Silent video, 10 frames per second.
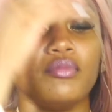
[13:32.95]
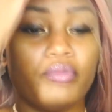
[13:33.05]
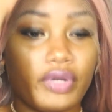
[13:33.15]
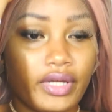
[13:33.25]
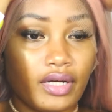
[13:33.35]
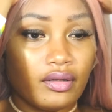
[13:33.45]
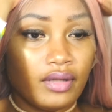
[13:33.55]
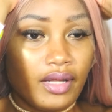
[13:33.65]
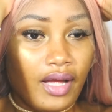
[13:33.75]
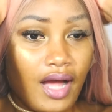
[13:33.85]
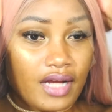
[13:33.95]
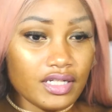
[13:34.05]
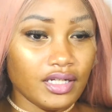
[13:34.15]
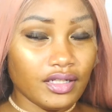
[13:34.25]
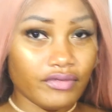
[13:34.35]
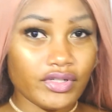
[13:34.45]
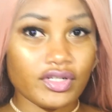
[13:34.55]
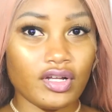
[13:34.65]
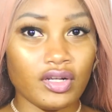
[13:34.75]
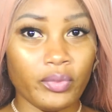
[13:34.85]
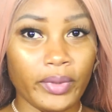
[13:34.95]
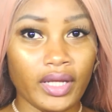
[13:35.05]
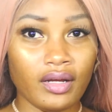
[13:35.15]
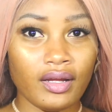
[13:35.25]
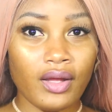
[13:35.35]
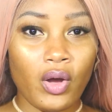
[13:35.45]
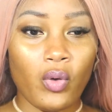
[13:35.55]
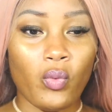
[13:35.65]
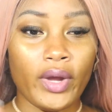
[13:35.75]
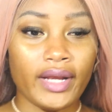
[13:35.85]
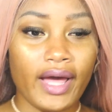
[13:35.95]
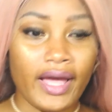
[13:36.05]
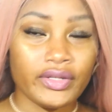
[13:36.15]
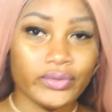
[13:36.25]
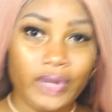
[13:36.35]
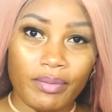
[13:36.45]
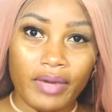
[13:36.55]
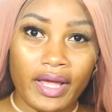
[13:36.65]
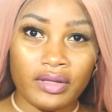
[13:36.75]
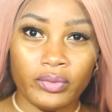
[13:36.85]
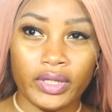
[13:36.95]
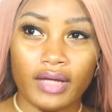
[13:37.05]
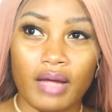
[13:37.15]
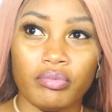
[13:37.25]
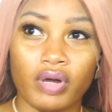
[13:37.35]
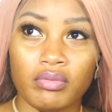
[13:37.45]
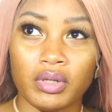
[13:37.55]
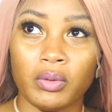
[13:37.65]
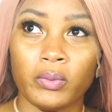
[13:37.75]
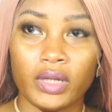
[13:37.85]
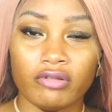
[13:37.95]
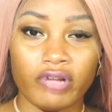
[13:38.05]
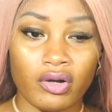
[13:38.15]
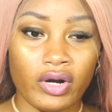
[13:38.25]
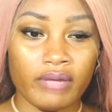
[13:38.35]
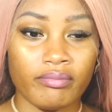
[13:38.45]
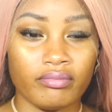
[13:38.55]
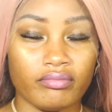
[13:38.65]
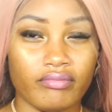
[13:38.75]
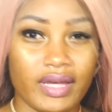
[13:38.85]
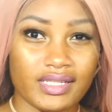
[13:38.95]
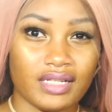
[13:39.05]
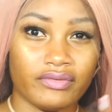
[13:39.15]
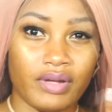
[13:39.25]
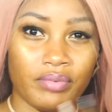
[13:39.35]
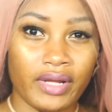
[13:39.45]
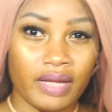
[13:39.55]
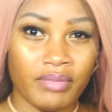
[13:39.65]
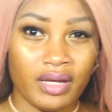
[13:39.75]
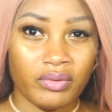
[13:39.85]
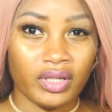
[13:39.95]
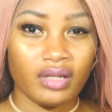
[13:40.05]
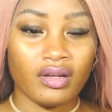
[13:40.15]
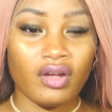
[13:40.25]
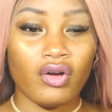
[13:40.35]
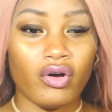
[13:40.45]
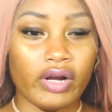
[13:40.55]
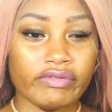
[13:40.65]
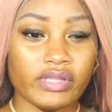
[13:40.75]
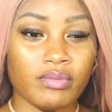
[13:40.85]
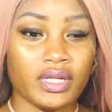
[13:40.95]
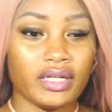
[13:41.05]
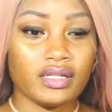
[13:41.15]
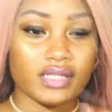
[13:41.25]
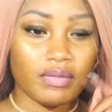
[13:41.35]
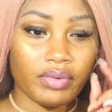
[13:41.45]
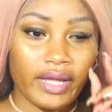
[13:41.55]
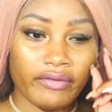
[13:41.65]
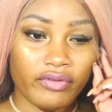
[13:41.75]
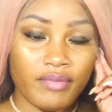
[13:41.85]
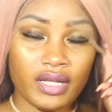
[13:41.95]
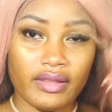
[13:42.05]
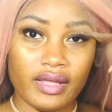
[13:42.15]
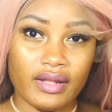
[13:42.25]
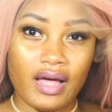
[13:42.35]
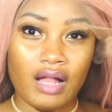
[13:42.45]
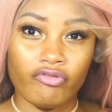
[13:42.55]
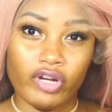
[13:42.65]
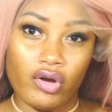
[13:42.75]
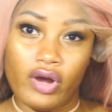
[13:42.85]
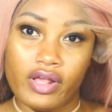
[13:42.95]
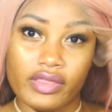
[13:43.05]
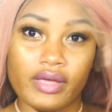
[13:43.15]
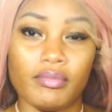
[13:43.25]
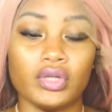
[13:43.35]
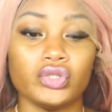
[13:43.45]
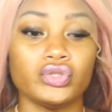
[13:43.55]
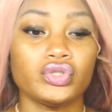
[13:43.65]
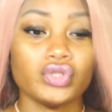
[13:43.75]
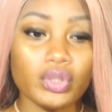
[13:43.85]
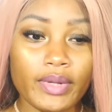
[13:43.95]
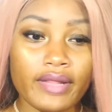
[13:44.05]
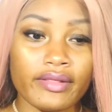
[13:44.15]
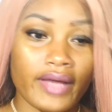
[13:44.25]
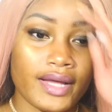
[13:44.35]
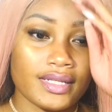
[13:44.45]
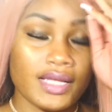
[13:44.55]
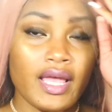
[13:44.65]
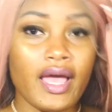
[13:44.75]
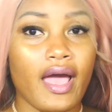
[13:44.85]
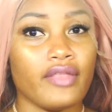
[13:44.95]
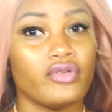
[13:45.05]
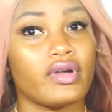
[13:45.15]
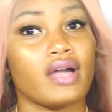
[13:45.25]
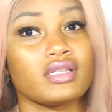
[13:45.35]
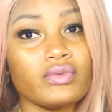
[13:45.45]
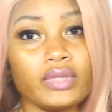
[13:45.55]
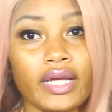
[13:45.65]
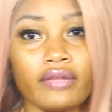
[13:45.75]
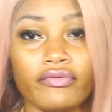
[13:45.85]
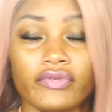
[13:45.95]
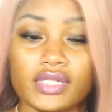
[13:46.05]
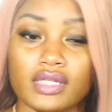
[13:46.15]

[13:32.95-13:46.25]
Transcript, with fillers: but yeah I actually love this color wig when I do apply the wig I probably will record myself applying my wig or if somebody else apply it for me then I'll record them doing that and you guys will get